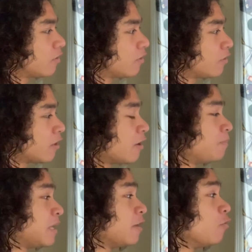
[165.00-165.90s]
the
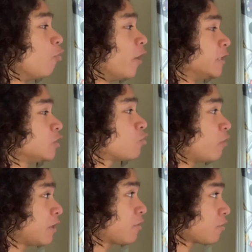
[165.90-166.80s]

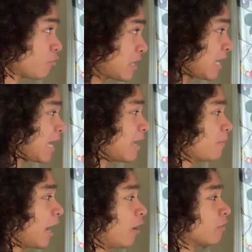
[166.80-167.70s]
B123 came
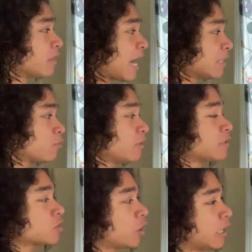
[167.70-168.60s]
out. That's when they
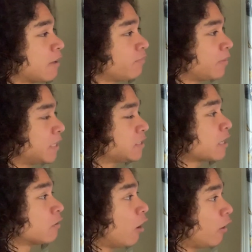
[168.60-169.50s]
started
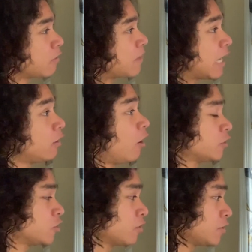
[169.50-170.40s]
implementing long bay
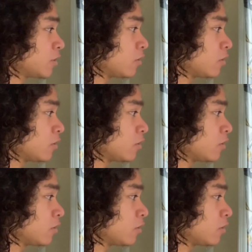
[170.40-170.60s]
launchers.